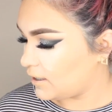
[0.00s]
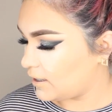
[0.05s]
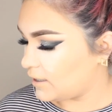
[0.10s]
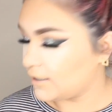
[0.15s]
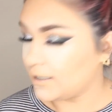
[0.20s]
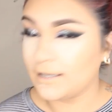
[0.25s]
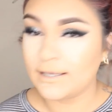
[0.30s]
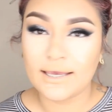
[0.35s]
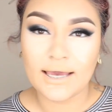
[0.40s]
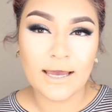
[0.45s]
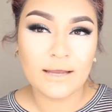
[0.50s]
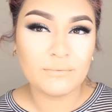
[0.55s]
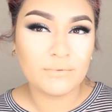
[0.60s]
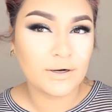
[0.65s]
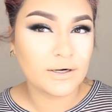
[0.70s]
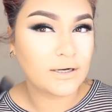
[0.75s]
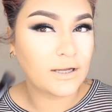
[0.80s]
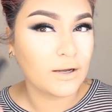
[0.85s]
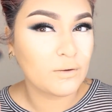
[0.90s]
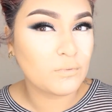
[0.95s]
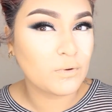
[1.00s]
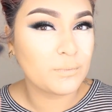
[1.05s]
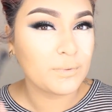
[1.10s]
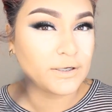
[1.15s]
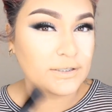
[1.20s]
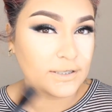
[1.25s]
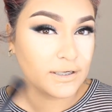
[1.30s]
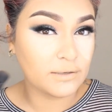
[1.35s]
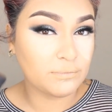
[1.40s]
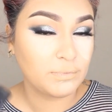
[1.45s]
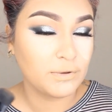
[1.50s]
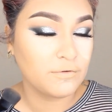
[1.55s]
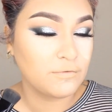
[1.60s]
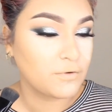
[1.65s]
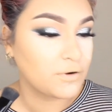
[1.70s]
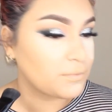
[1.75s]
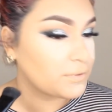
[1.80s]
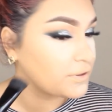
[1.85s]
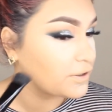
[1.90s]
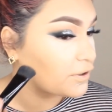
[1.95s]
And again, we're going to, what we did
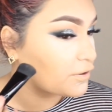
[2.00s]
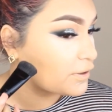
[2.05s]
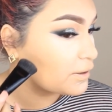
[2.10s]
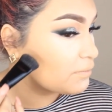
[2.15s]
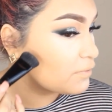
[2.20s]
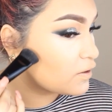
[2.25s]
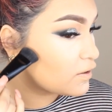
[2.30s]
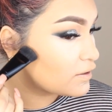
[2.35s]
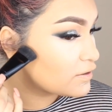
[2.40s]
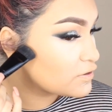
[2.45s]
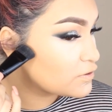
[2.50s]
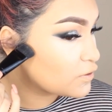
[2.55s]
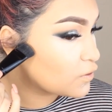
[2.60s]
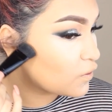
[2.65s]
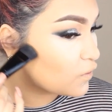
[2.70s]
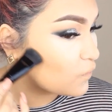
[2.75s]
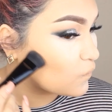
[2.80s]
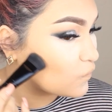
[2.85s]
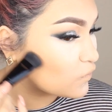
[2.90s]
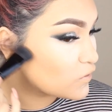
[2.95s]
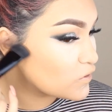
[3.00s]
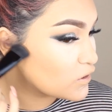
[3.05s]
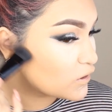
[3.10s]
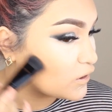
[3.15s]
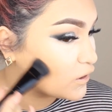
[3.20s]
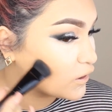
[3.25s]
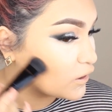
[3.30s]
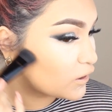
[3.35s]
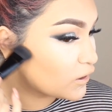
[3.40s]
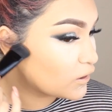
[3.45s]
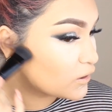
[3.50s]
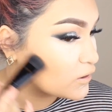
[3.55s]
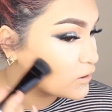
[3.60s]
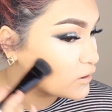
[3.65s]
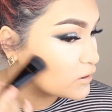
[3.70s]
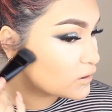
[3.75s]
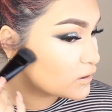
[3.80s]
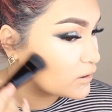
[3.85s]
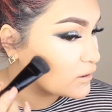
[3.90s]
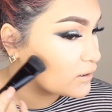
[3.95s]
before with our cream contour, we're just going to
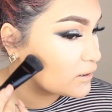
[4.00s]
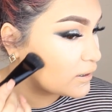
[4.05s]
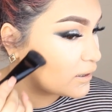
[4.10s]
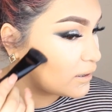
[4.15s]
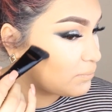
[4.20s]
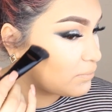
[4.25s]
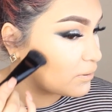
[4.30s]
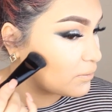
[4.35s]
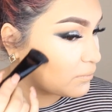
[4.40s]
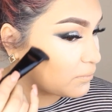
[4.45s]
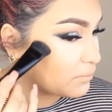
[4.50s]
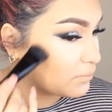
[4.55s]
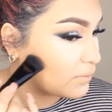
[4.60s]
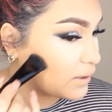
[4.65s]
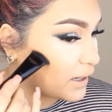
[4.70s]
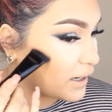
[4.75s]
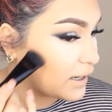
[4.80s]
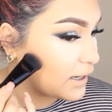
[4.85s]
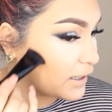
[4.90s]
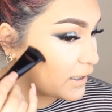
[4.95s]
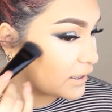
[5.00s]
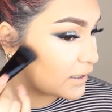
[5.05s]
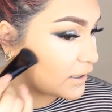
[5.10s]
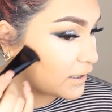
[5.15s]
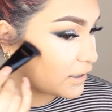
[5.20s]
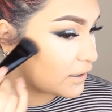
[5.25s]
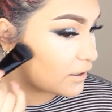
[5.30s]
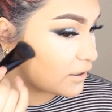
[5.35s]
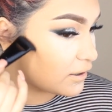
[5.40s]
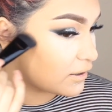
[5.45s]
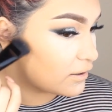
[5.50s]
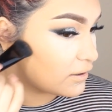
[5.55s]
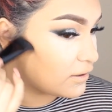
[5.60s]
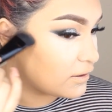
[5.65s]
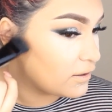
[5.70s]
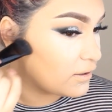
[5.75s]
keep it right here.